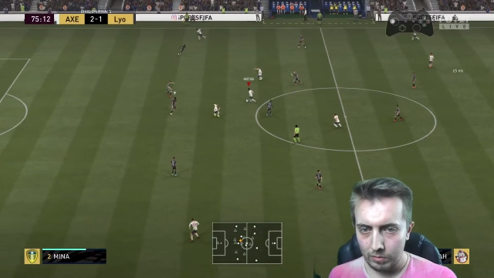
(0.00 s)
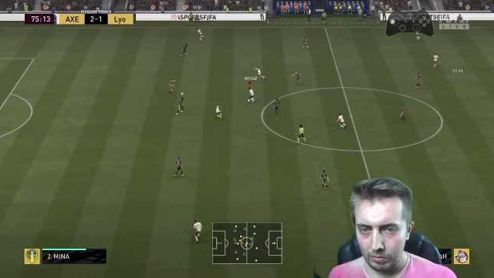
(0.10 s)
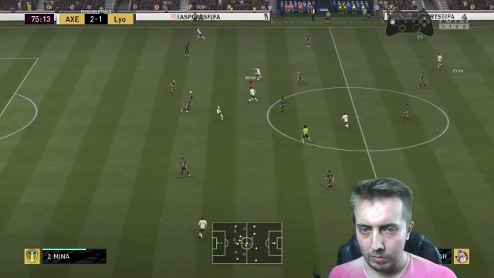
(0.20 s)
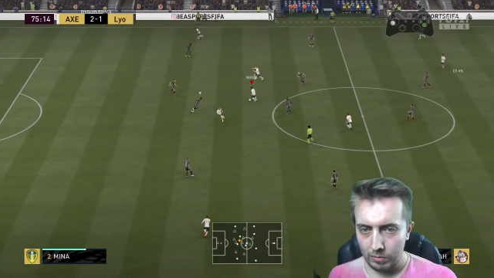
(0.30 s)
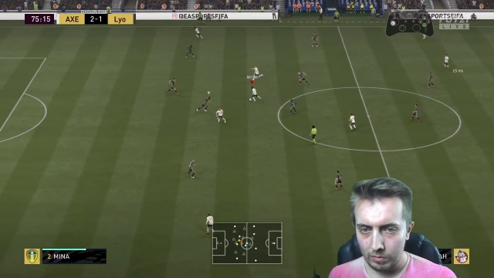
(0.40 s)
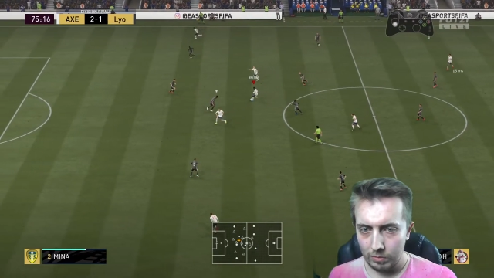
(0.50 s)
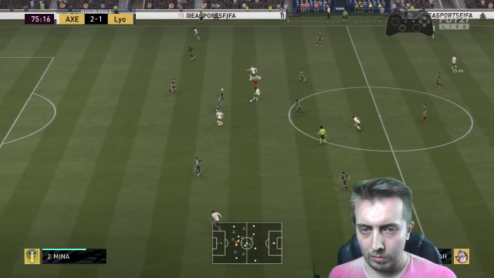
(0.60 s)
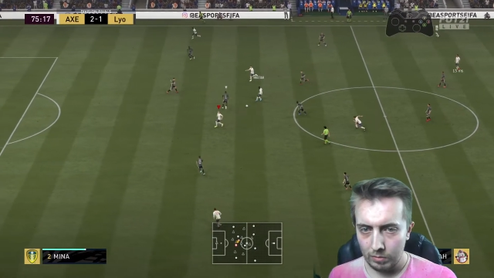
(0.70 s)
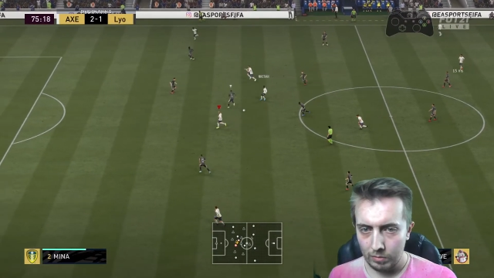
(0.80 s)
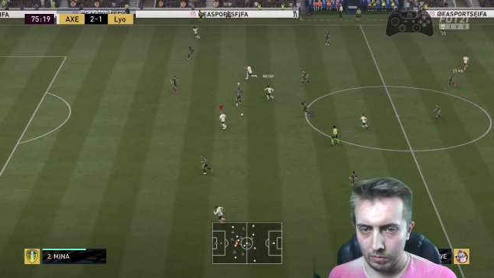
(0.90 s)

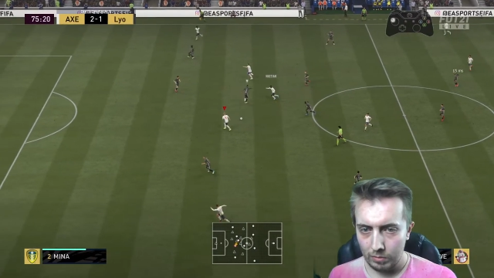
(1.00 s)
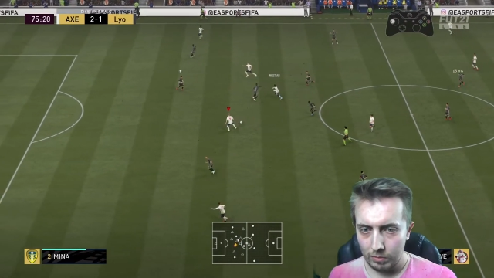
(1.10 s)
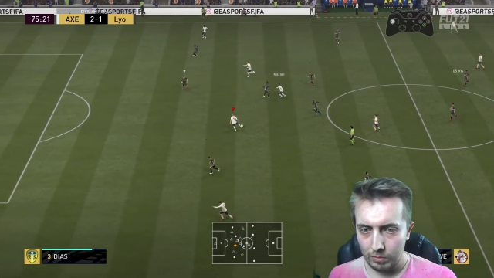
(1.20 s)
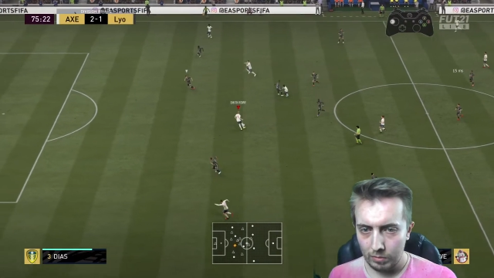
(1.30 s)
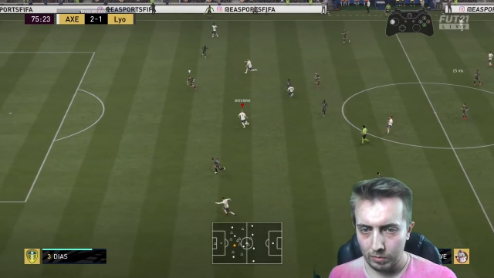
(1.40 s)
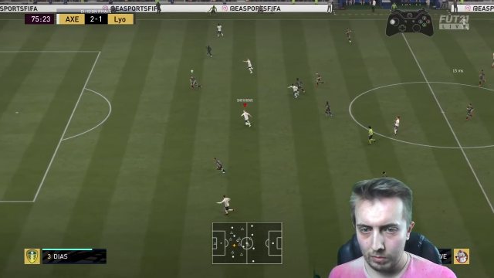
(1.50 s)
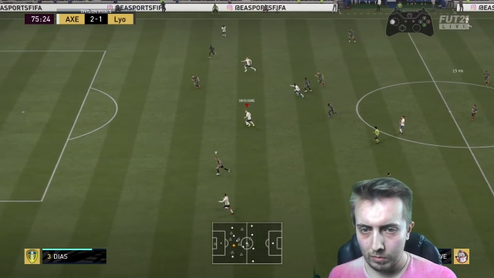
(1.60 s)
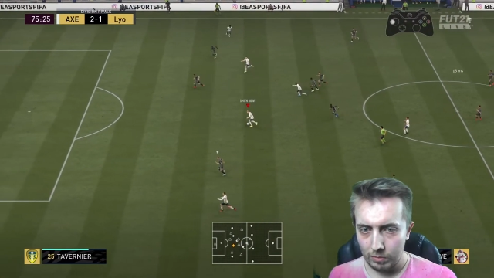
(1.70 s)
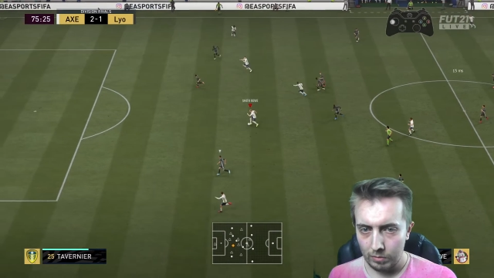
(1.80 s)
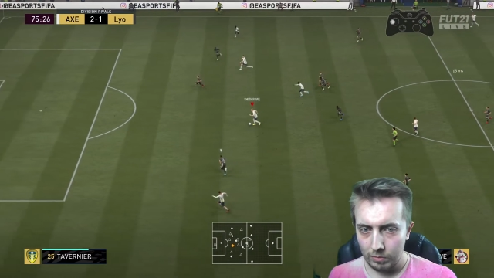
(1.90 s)

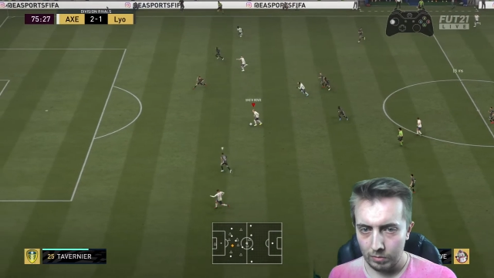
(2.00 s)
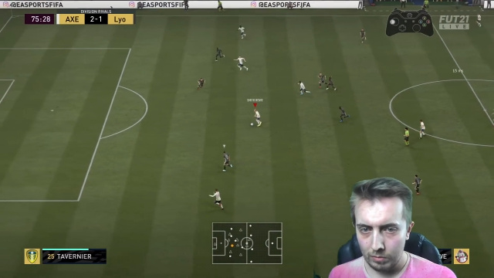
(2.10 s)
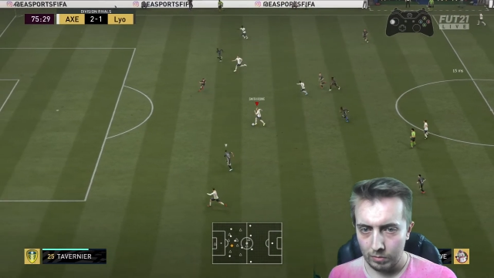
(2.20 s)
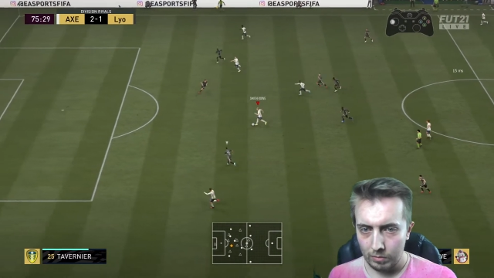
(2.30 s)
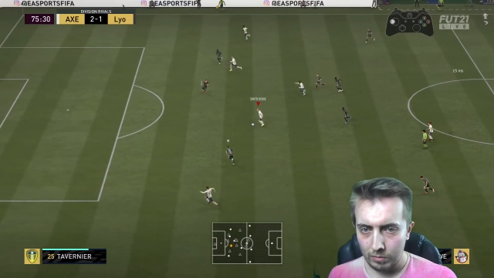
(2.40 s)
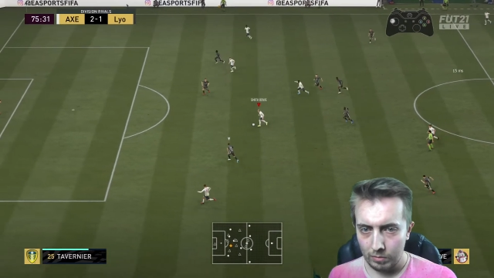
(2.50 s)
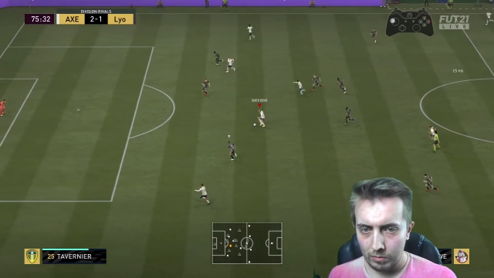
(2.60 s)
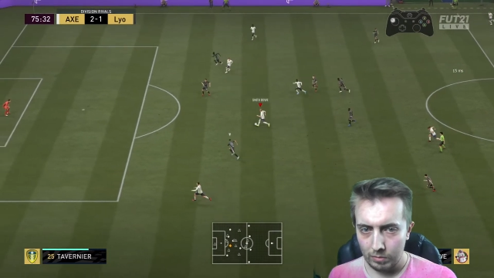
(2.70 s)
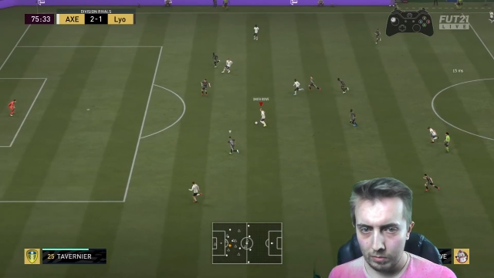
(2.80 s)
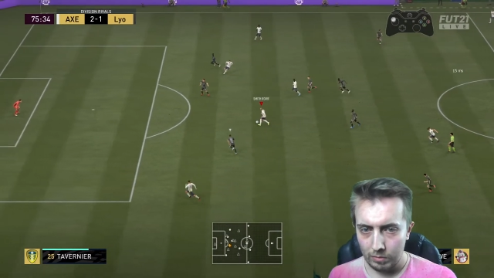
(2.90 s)

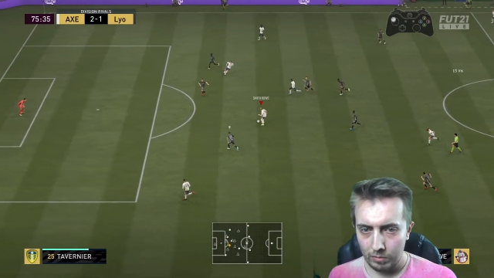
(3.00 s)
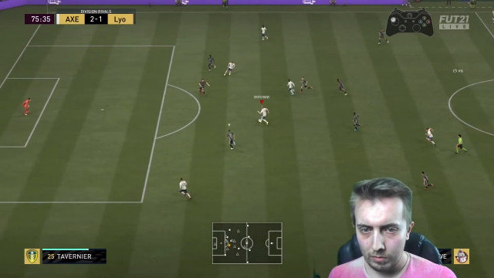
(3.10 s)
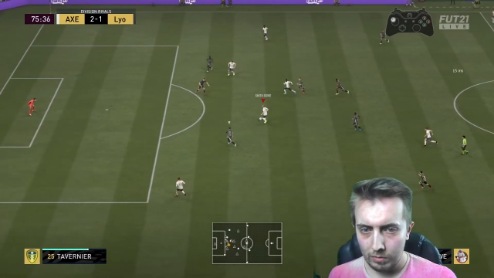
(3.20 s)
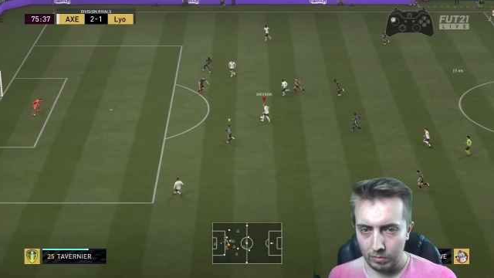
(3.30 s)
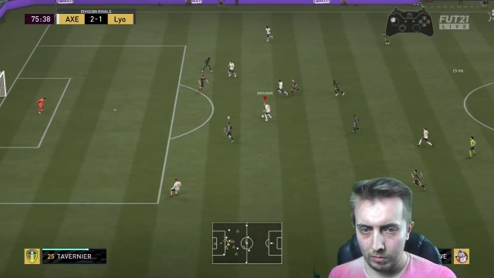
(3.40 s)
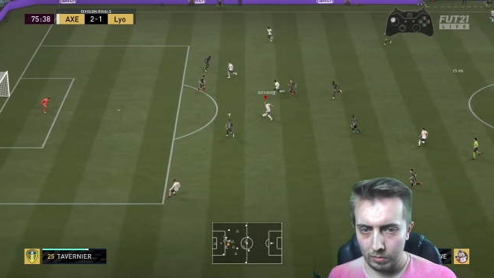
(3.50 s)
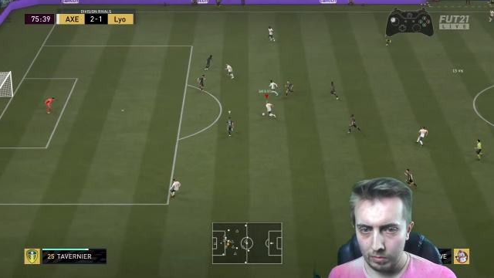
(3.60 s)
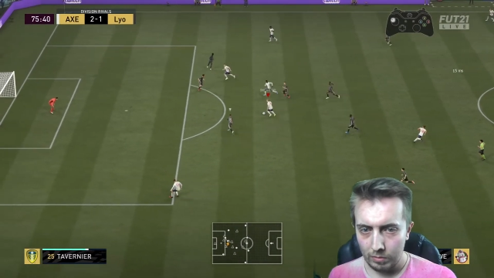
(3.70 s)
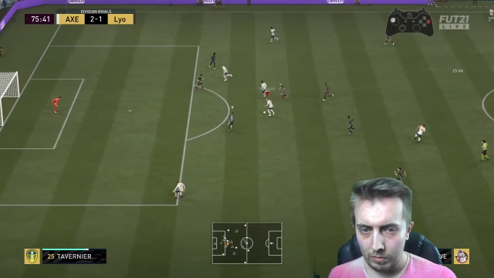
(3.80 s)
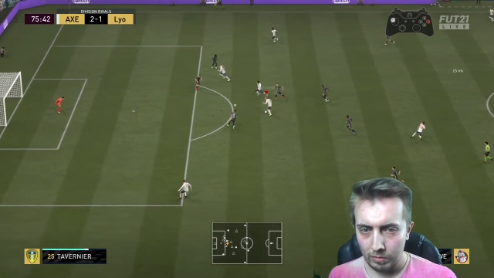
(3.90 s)

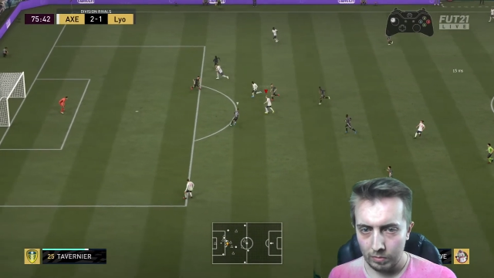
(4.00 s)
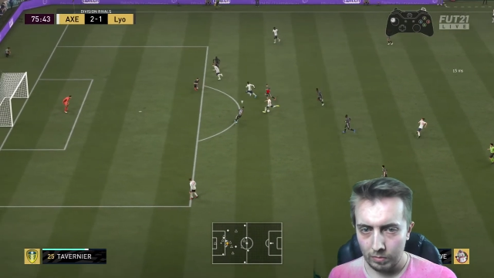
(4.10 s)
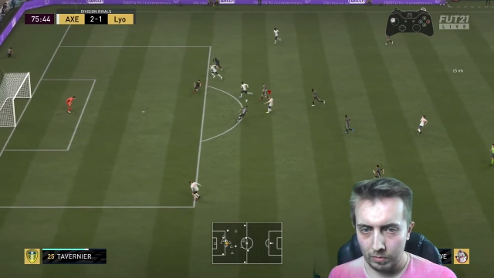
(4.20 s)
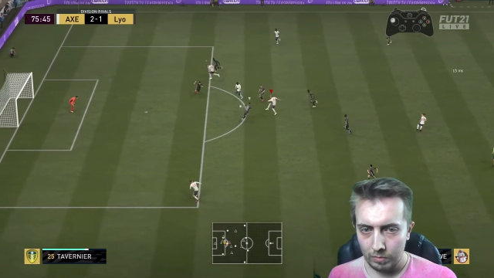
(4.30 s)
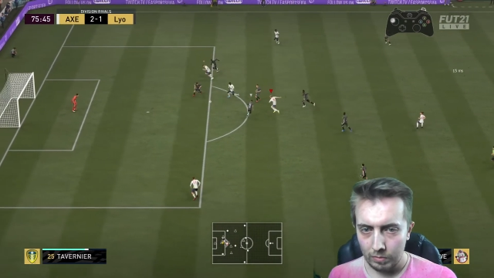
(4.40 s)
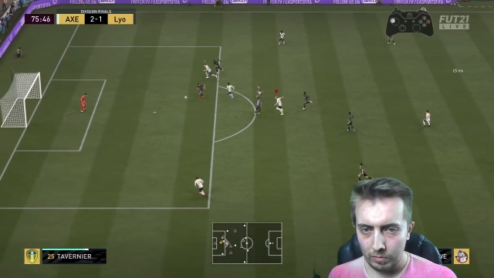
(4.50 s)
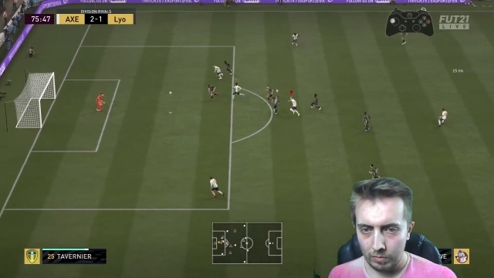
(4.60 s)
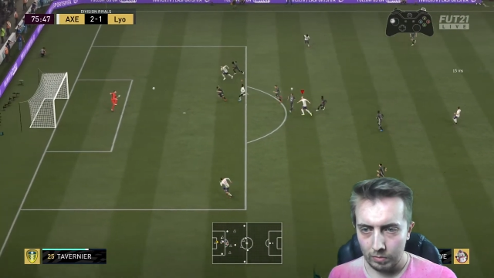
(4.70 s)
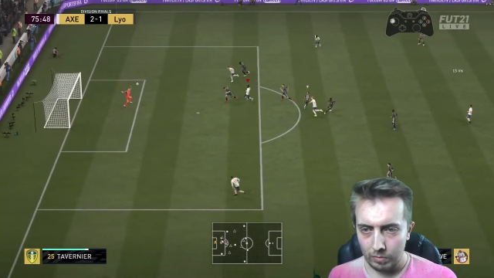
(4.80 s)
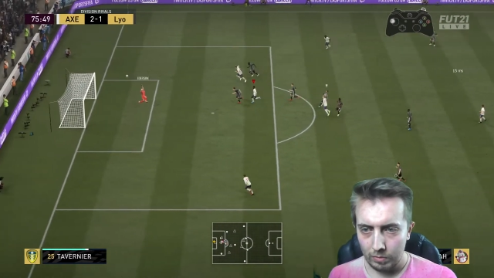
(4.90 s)

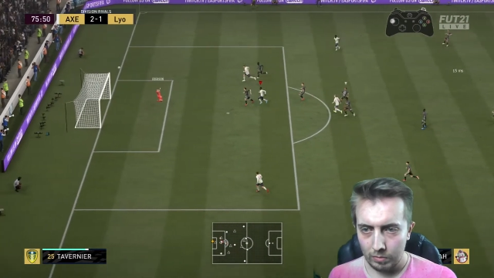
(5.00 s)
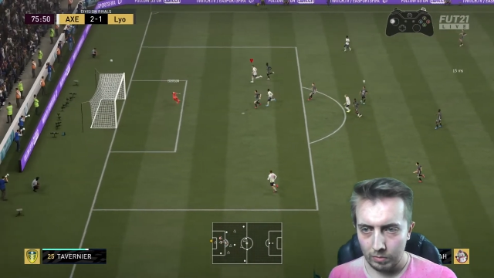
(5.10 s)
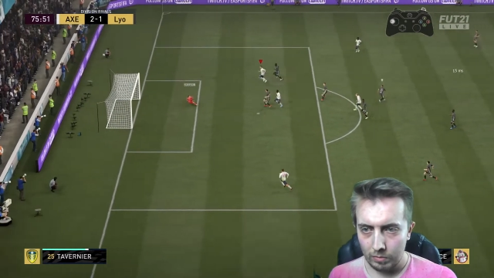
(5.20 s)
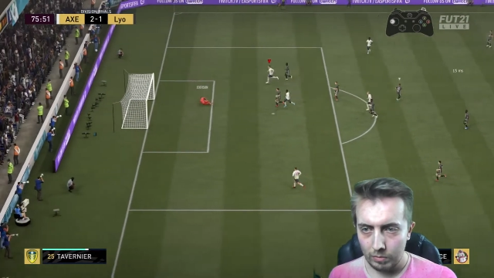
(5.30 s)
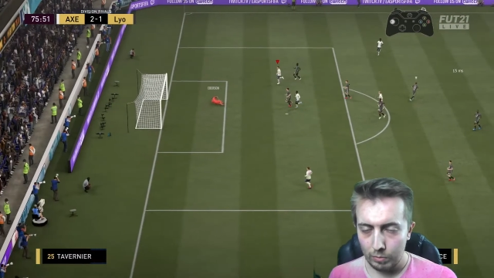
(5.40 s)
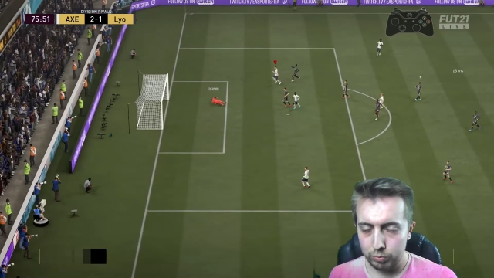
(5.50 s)
[no speech]